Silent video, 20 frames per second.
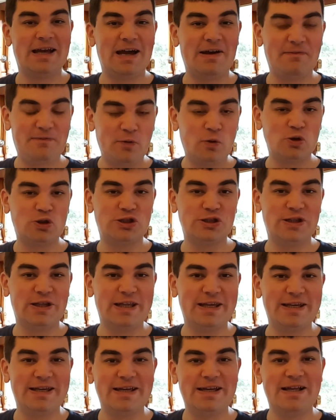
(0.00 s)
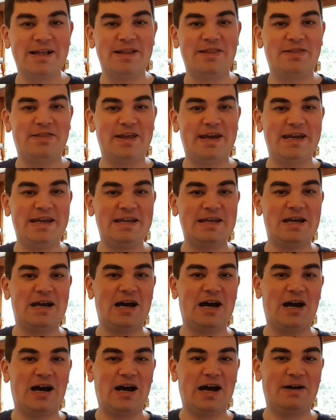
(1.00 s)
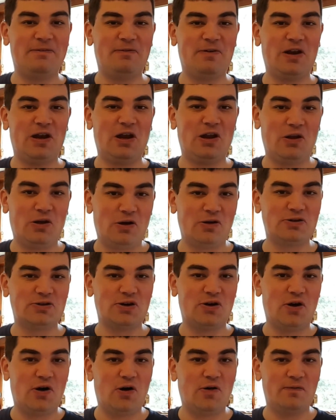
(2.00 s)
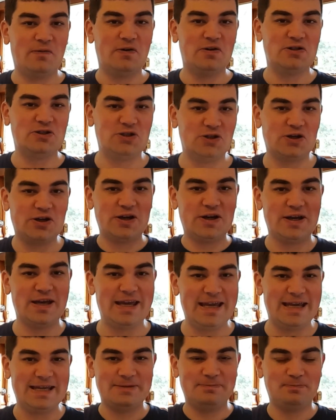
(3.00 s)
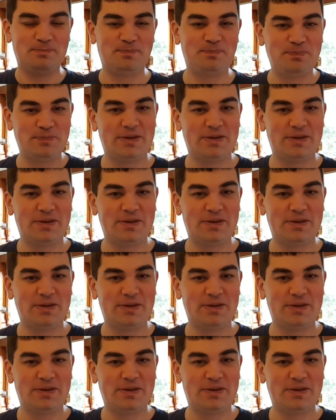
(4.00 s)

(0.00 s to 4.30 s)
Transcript: Unfortunately, they have a lot of sugar in.